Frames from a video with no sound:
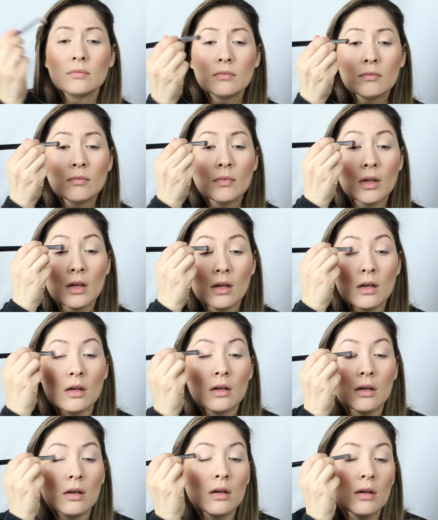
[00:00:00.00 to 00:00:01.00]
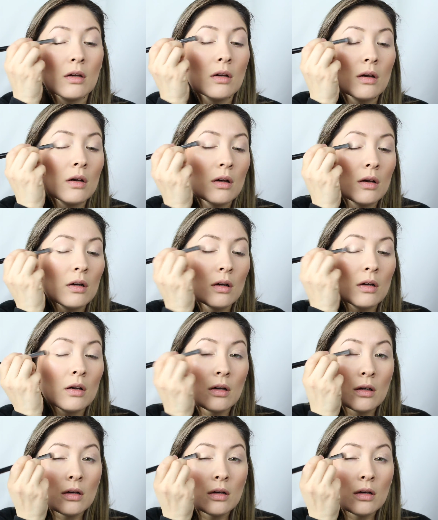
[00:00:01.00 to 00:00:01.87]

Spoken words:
[no speech]